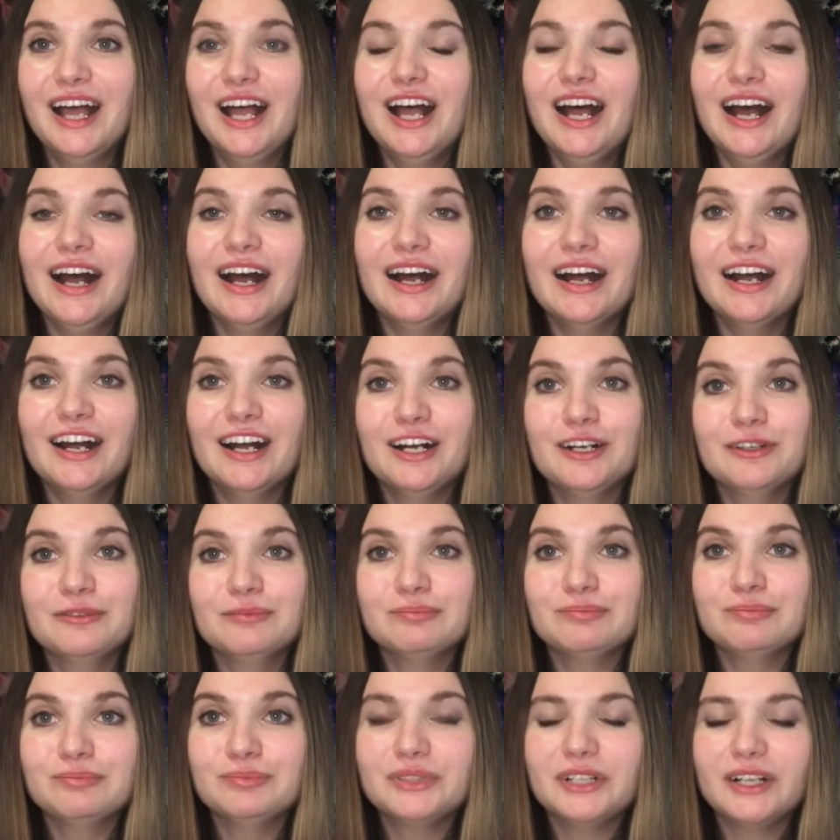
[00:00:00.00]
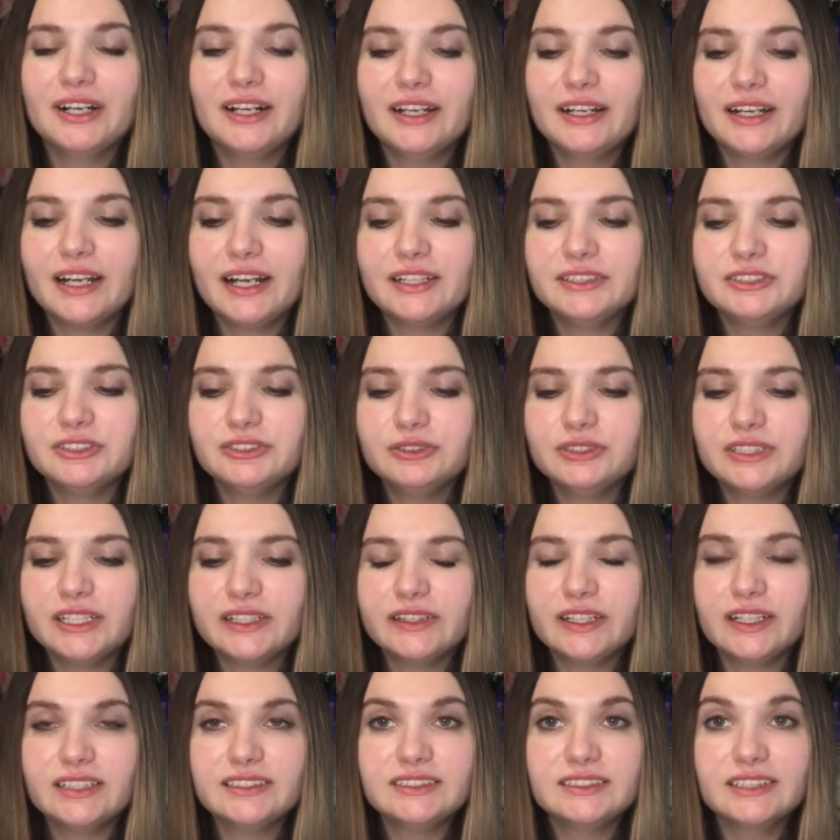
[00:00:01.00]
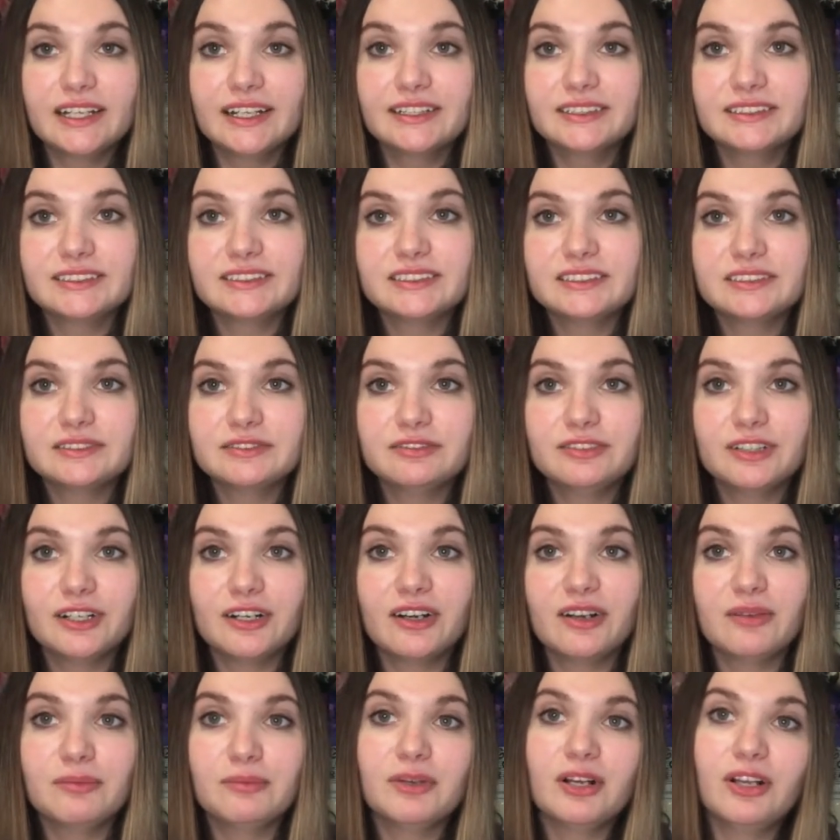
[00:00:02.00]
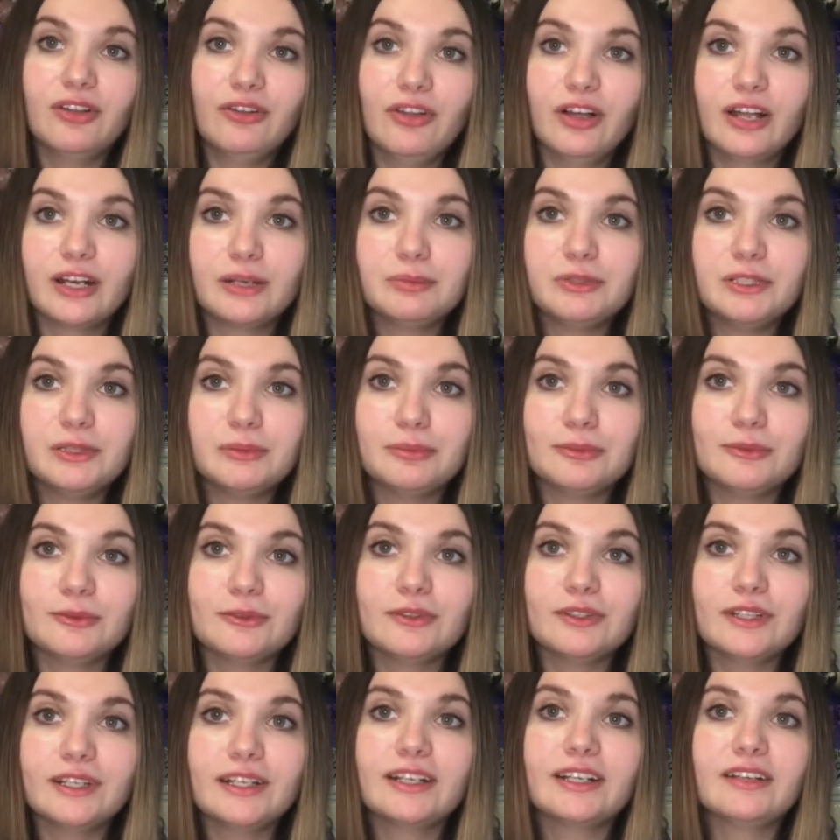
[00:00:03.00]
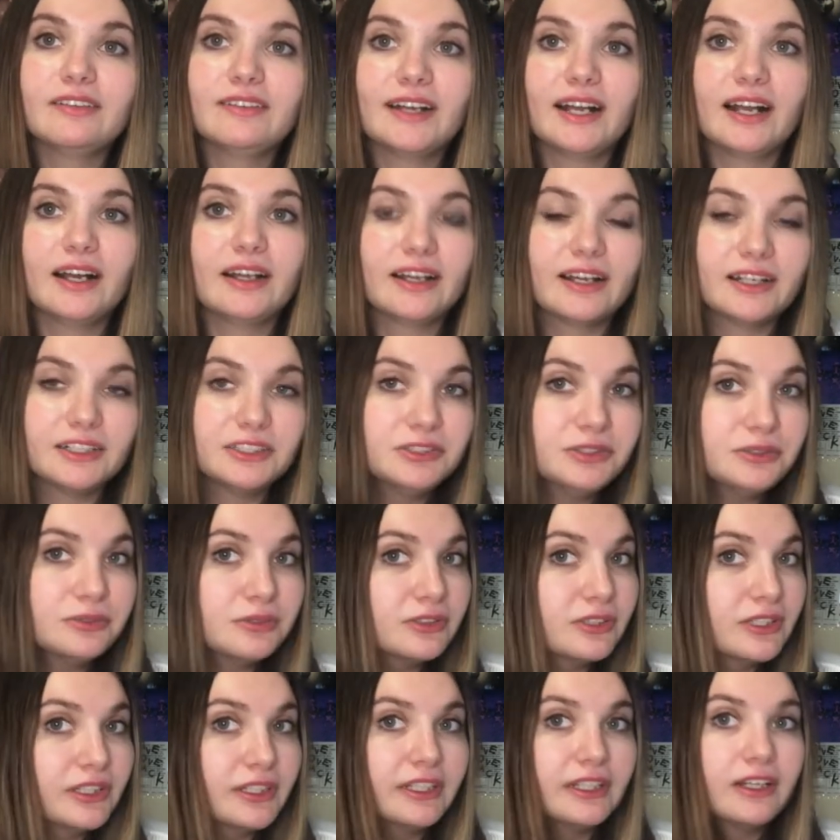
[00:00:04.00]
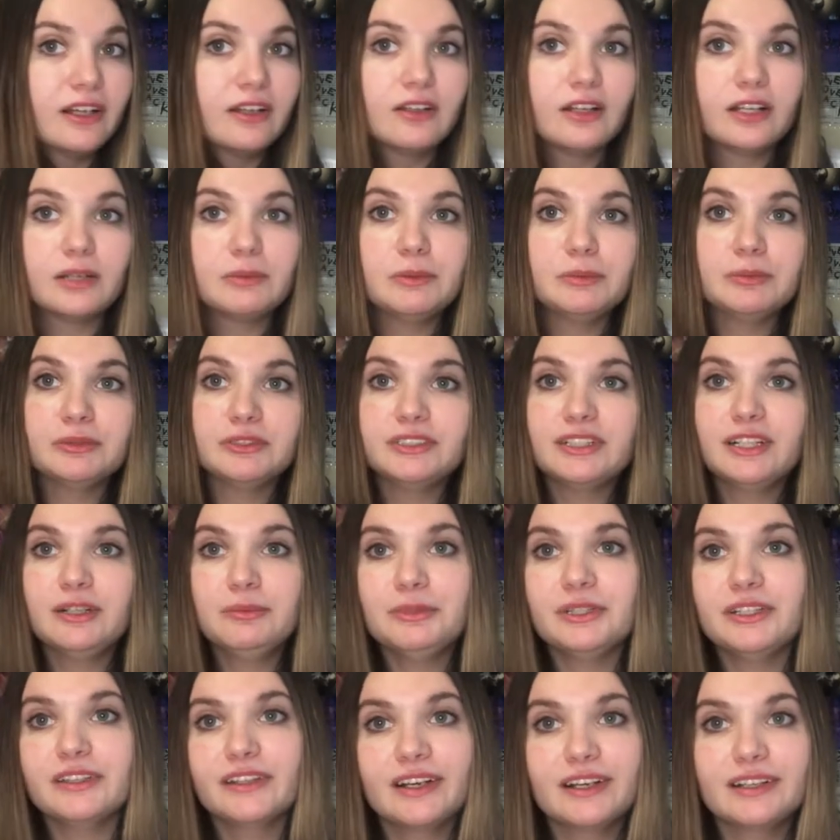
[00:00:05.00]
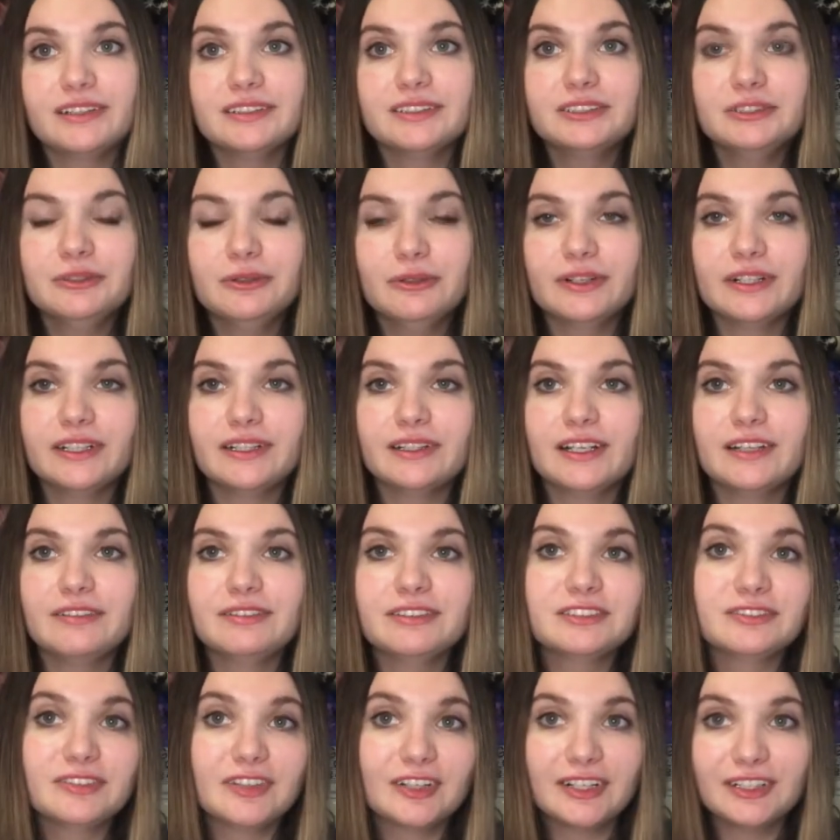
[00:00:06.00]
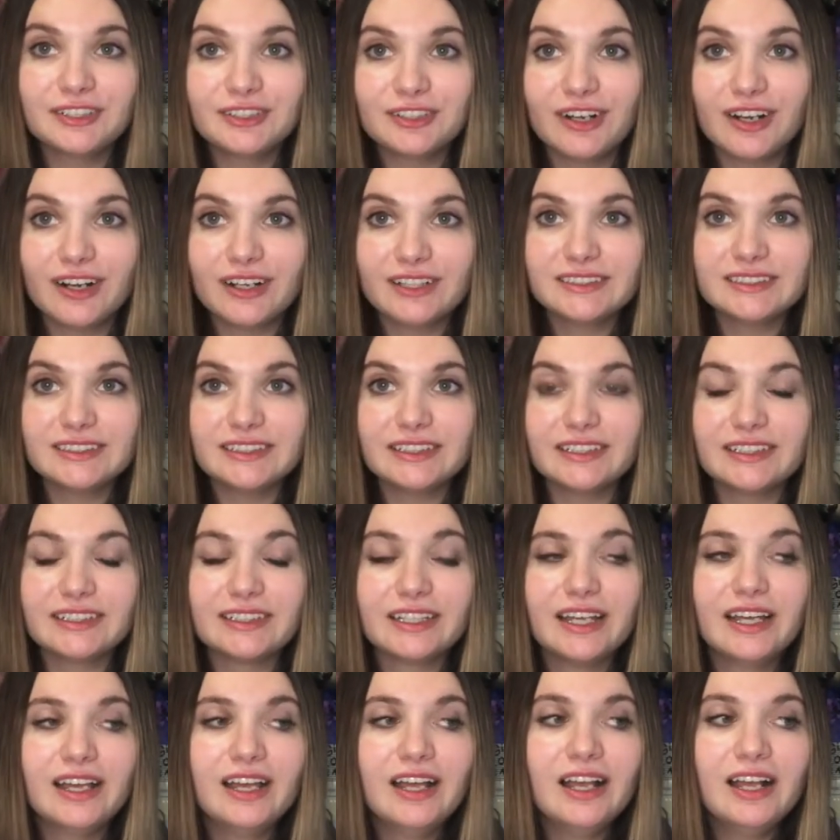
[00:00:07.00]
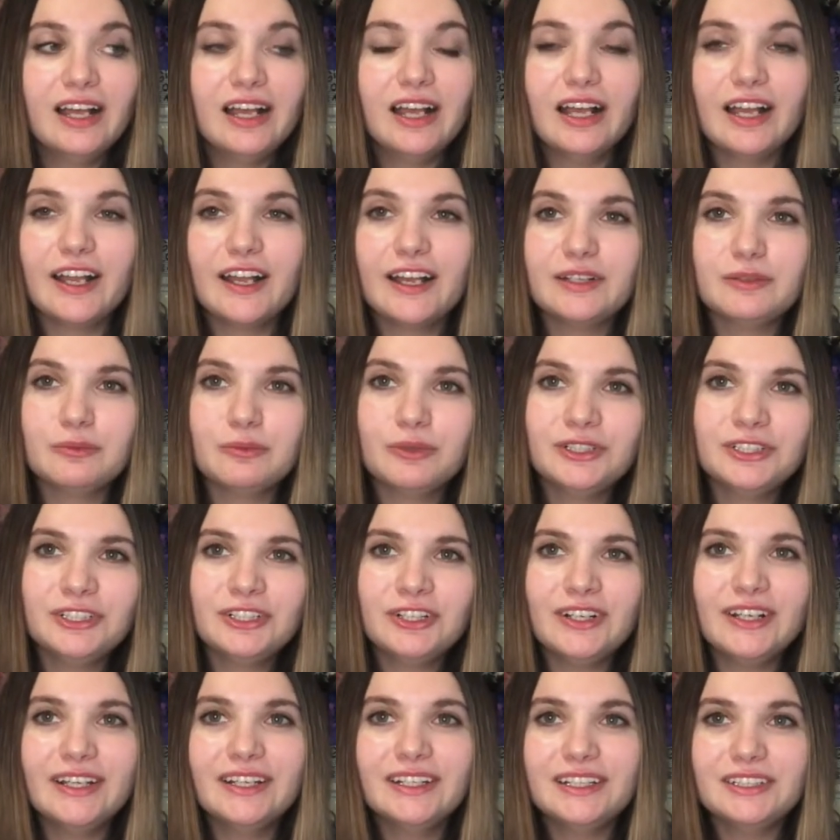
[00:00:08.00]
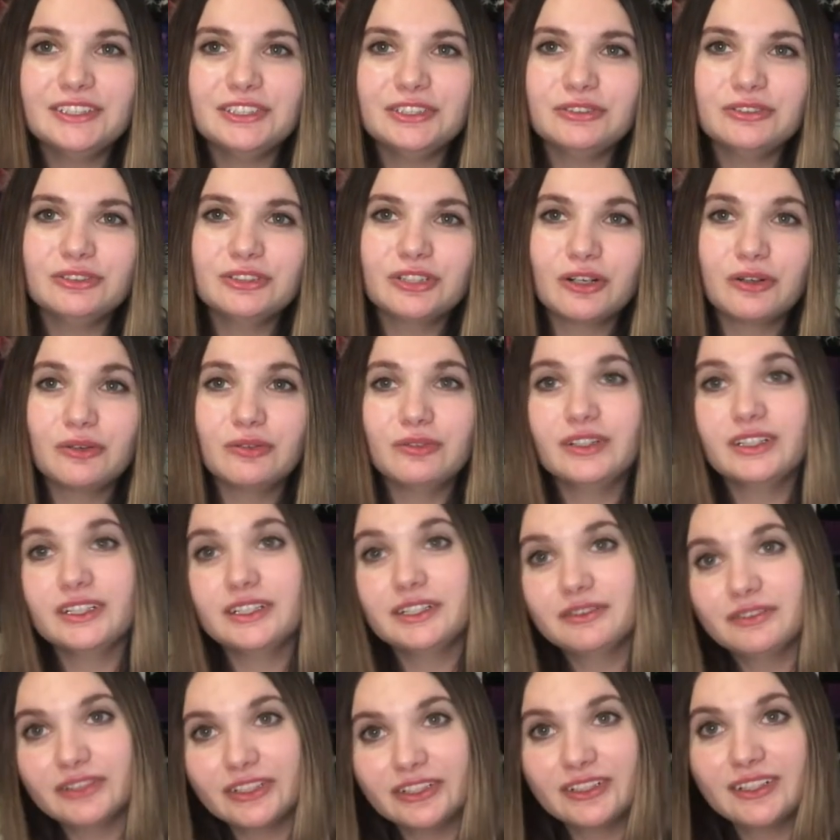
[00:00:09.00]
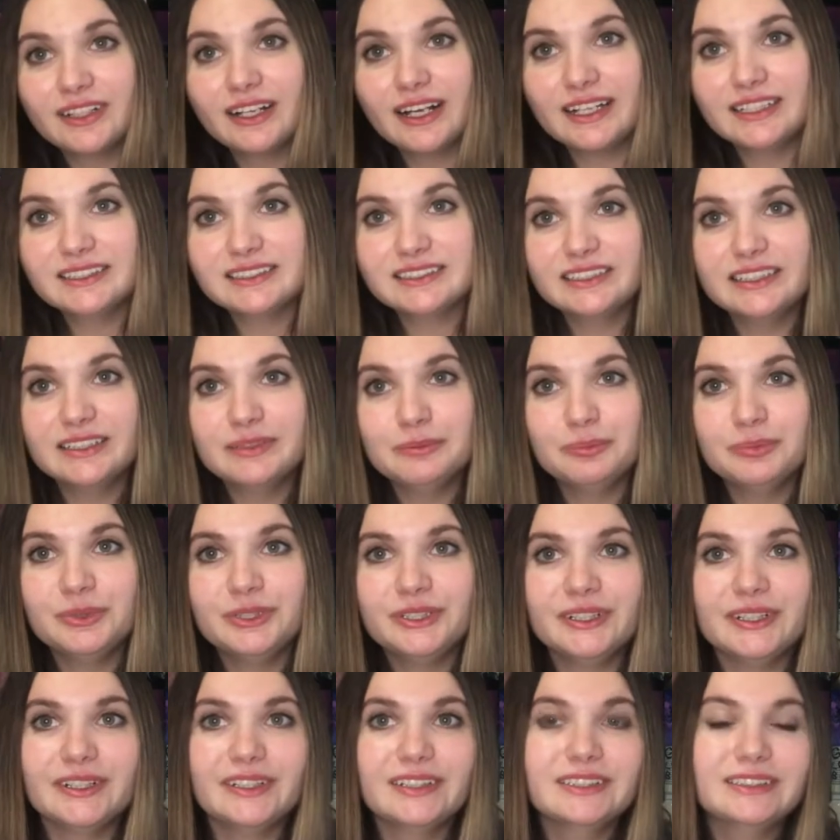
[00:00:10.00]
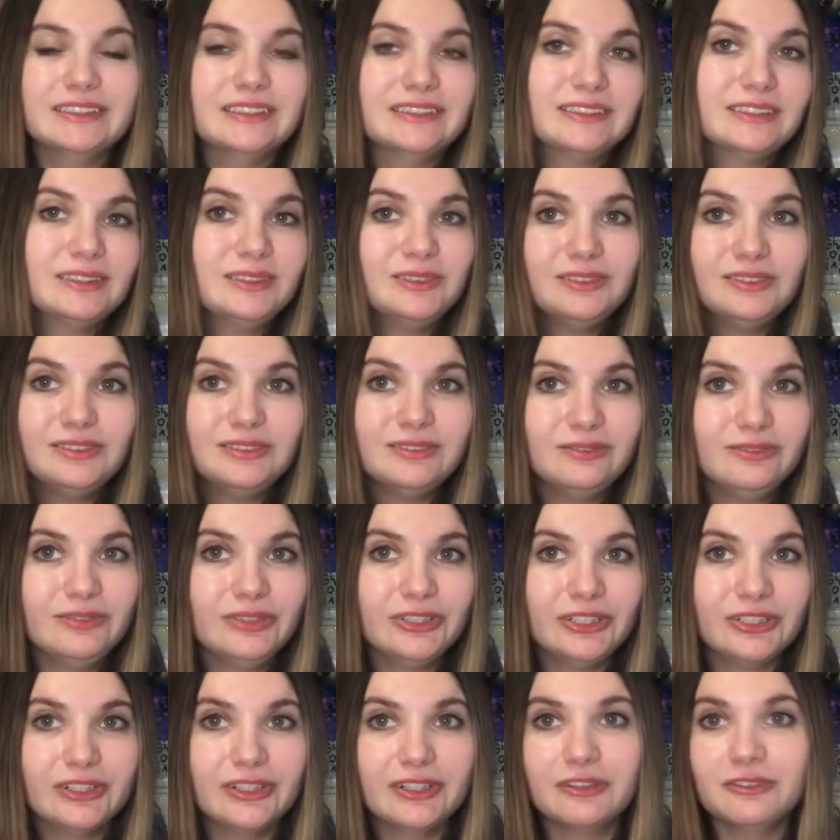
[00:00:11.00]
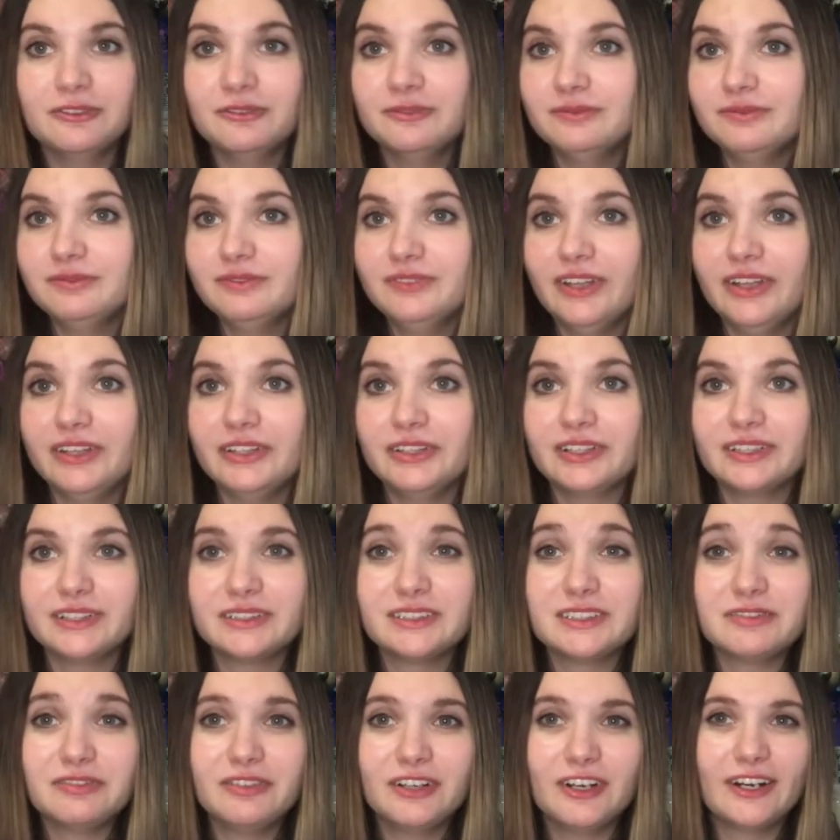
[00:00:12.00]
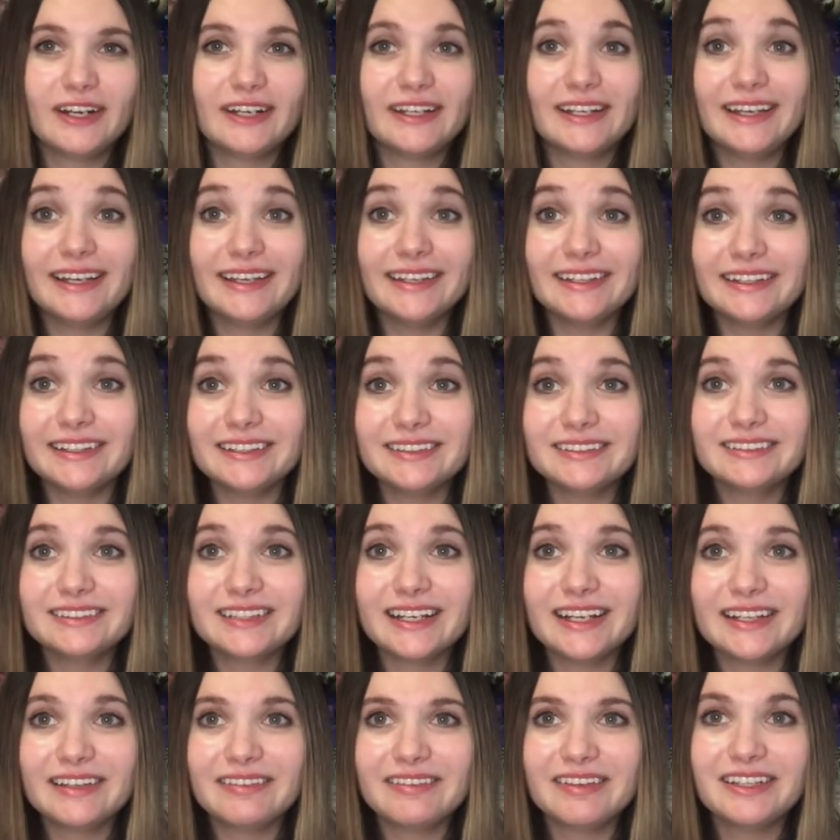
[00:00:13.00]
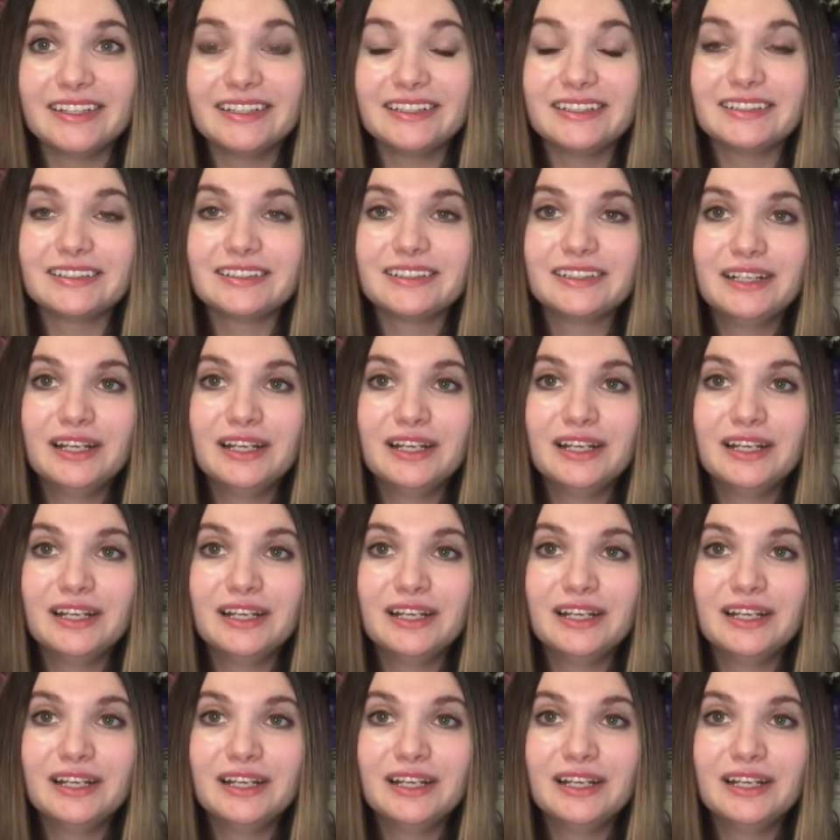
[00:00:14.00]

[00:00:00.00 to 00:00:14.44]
But I do get that sense from a lot of people, and I've had actually a lot of people tell me that sorority life is very toxic. And when you're in it, you don't really realize it because, you know, it's very hidden, I think,